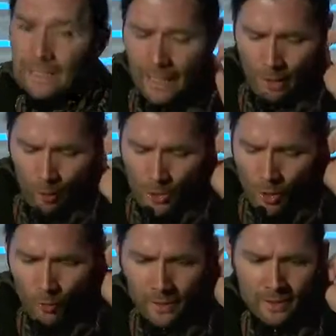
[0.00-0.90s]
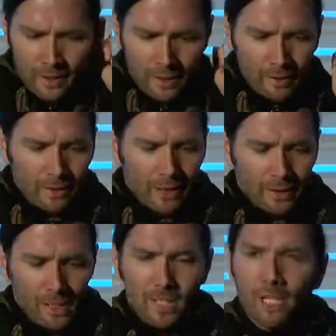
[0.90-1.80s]
it was only until he
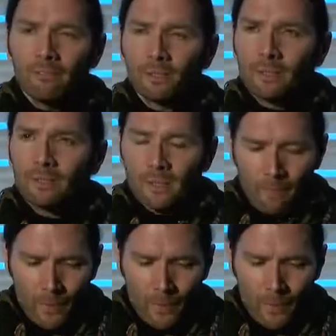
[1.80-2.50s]
discovered